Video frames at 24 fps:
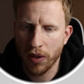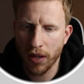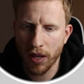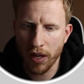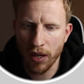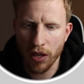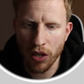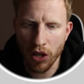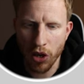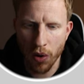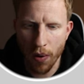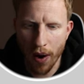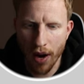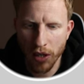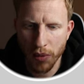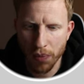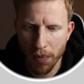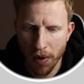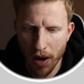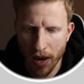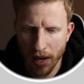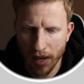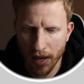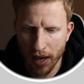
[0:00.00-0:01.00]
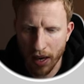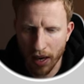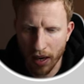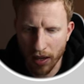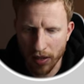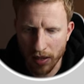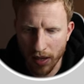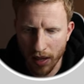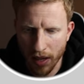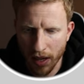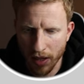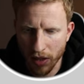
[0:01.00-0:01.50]
the US market because
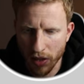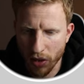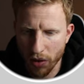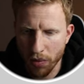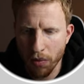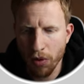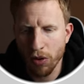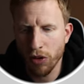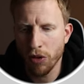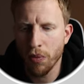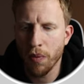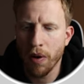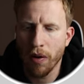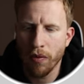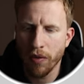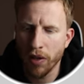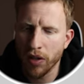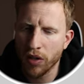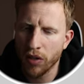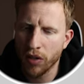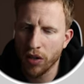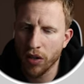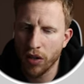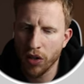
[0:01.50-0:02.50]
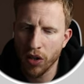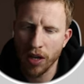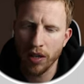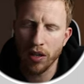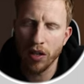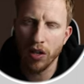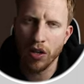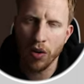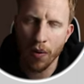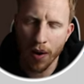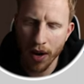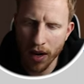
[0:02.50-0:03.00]
I like to do most of my research in
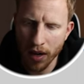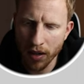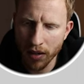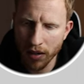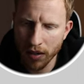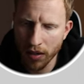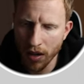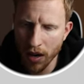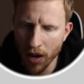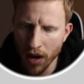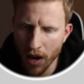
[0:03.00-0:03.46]
the US.